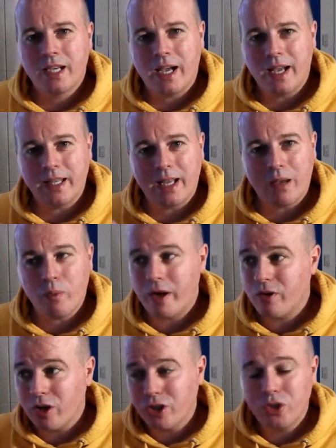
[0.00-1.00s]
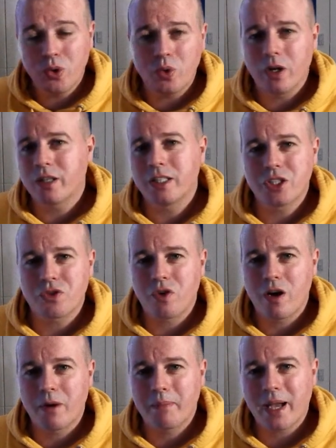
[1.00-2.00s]
and whether or not you got this
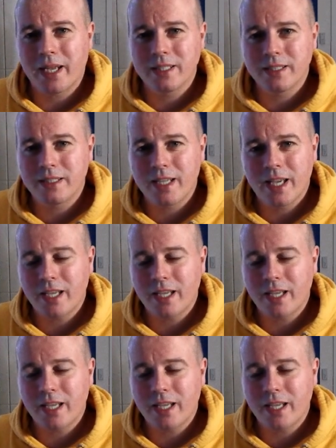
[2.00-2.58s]
wrong back in the day,